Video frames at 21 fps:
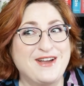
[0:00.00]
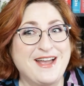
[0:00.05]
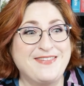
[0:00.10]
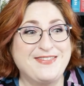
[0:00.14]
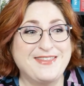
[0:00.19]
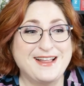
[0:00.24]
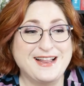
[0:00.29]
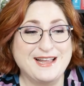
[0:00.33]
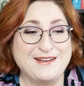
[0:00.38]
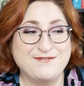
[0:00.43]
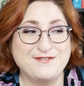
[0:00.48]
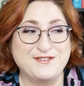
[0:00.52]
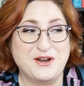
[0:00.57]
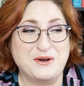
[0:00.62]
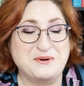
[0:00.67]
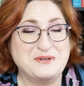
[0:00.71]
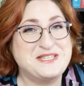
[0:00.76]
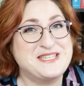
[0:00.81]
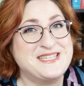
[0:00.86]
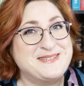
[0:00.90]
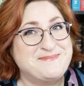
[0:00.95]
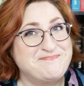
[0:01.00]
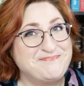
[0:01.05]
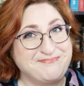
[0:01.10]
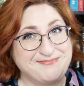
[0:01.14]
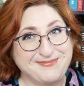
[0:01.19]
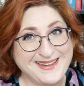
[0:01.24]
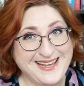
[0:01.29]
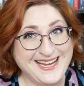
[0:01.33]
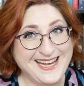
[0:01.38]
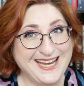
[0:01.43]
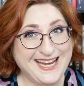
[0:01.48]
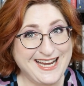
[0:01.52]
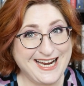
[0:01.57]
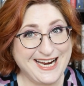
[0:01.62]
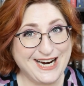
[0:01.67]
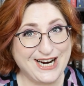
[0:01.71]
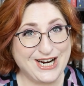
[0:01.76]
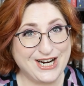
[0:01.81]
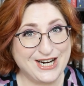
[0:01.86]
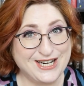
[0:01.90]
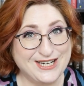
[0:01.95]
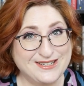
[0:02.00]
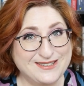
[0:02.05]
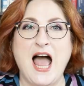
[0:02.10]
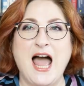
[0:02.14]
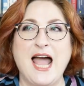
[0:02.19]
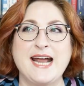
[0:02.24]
get the cliff notes here.